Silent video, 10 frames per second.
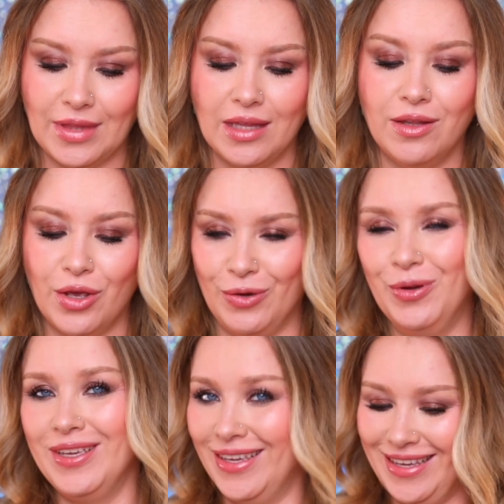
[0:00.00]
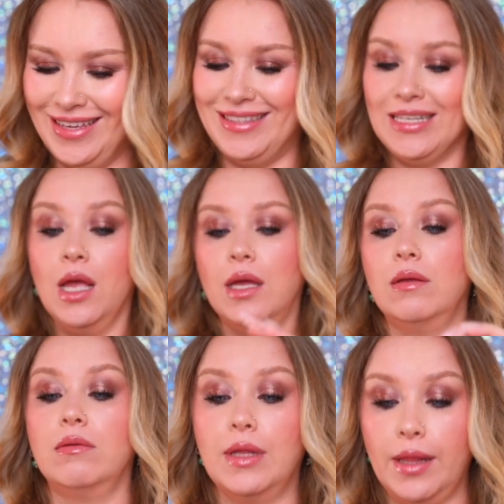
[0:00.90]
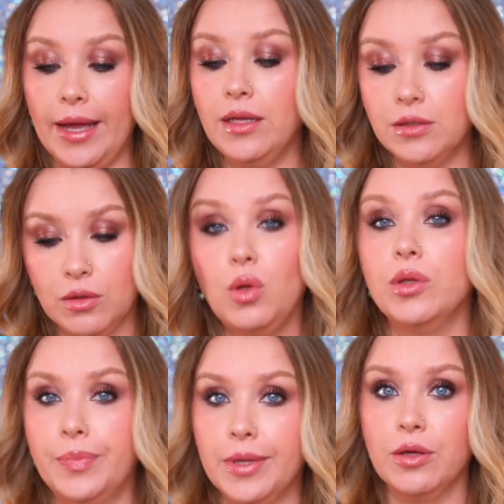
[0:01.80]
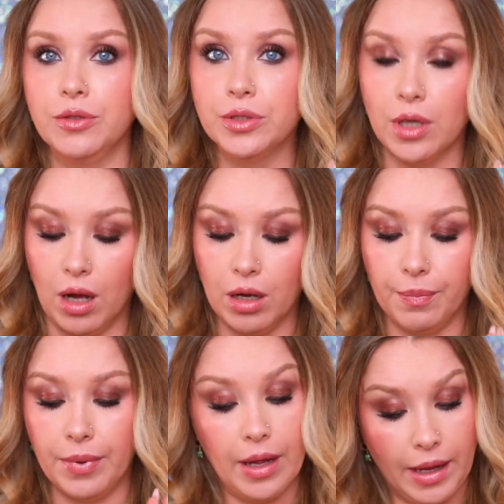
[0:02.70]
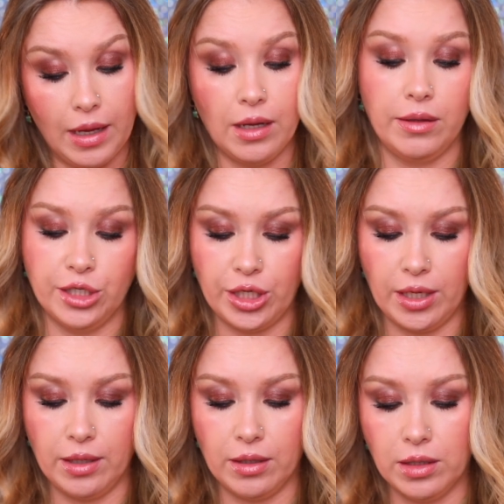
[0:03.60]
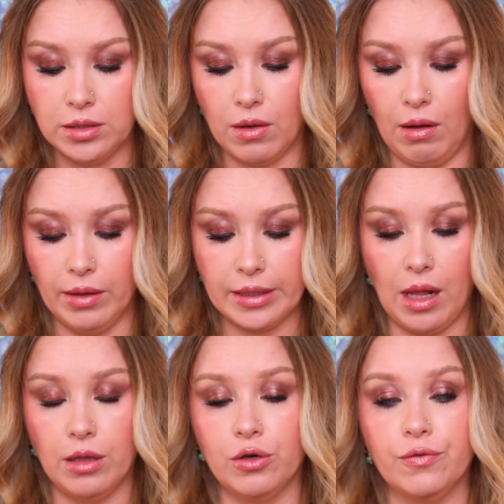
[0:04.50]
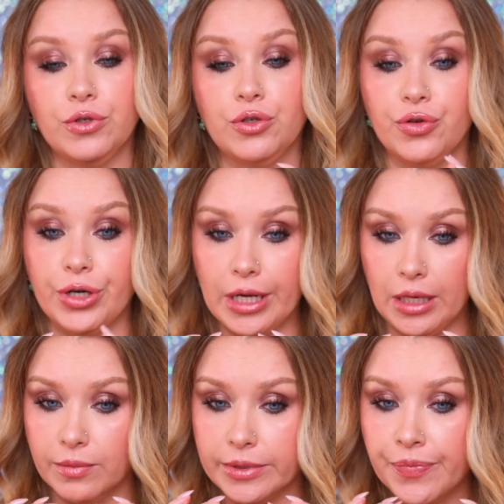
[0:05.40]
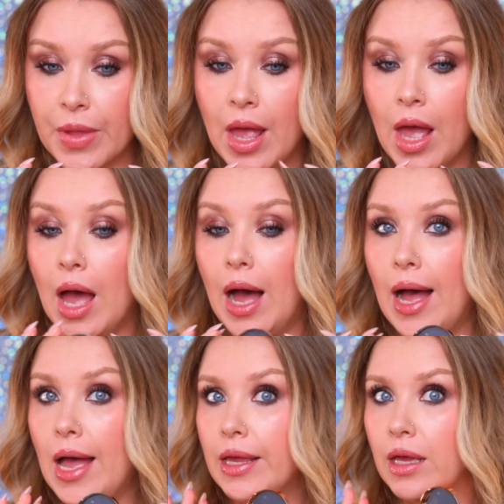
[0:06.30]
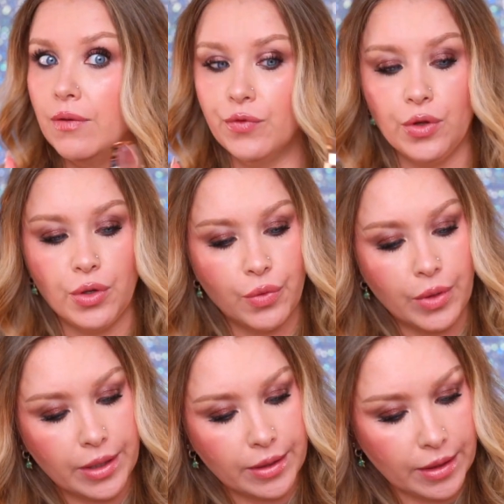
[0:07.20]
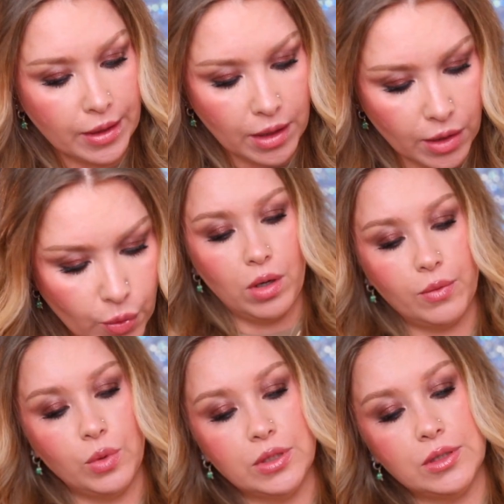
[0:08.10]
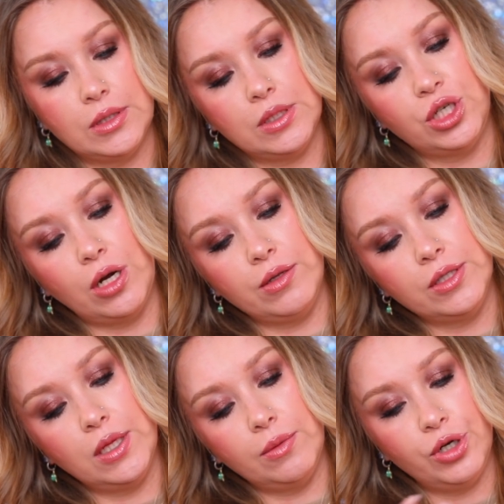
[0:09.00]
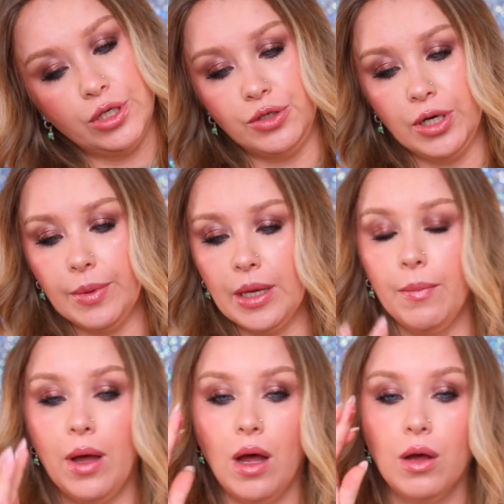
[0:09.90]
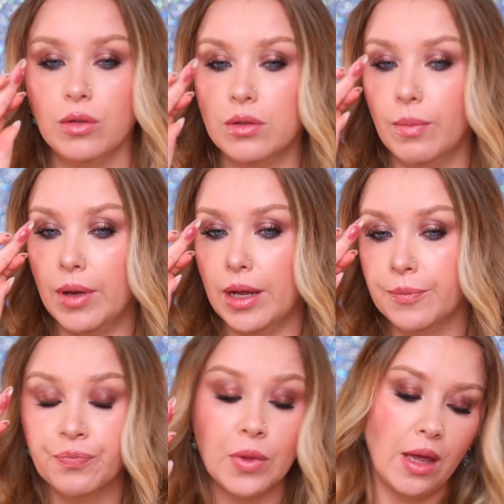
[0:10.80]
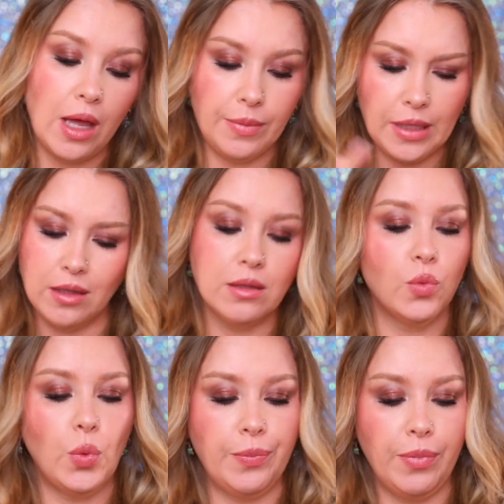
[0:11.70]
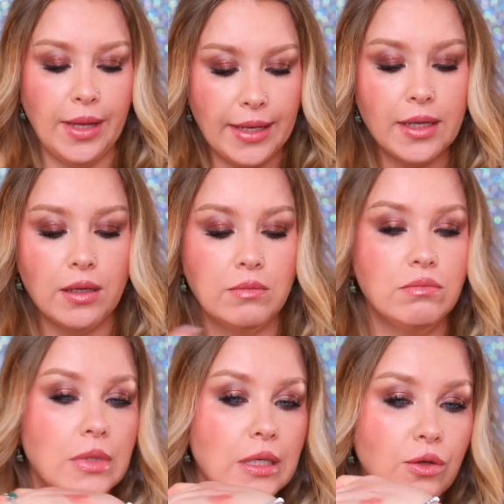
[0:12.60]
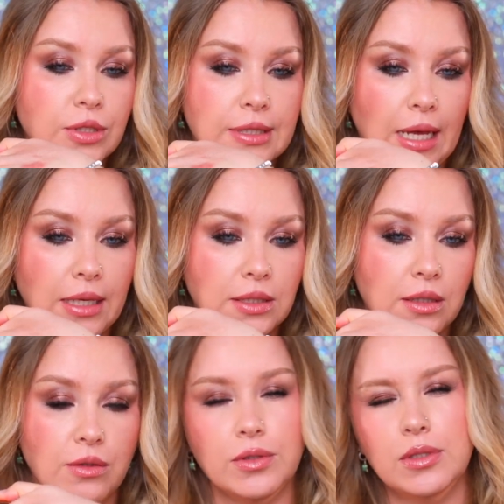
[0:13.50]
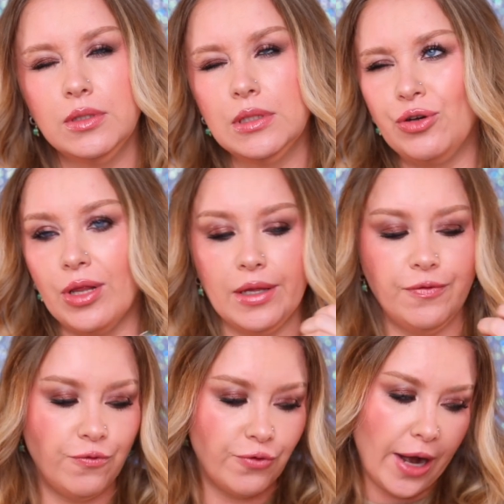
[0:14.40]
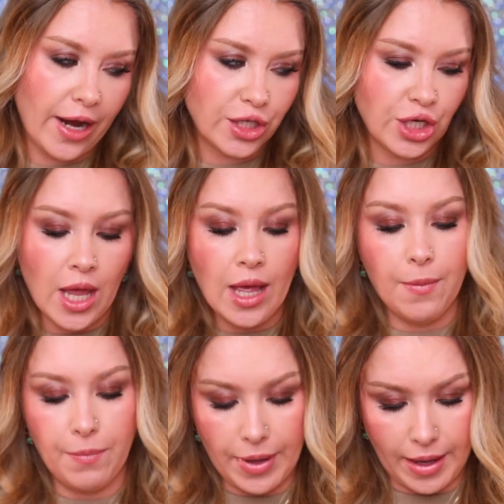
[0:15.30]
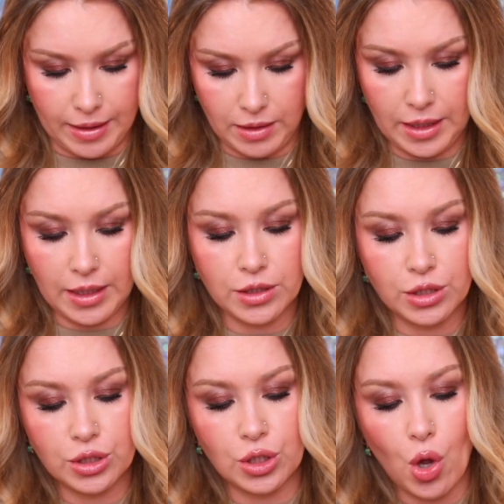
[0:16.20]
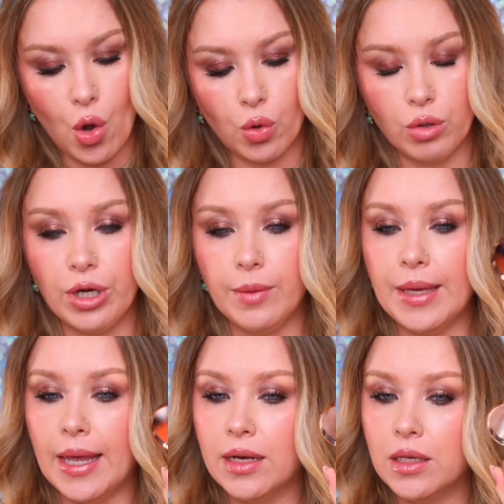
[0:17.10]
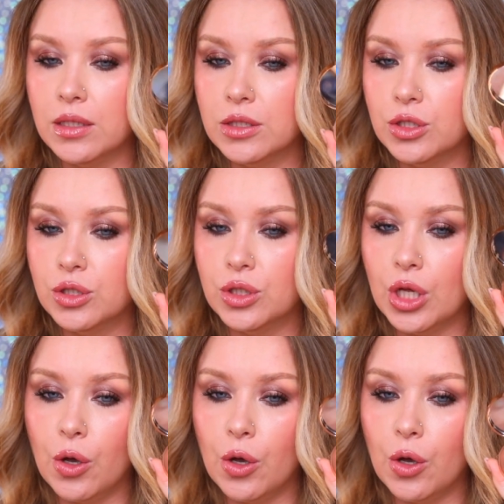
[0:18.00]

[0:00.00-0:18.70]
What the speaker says: no, it's, the line is called Pillow Talk, but the shade is called Color of Dreams. I have no idea what was Charlotte Tilbury dreaming about, but I mean, when blended, it looks nice. It looks really fresh, but it's so creamy, and it's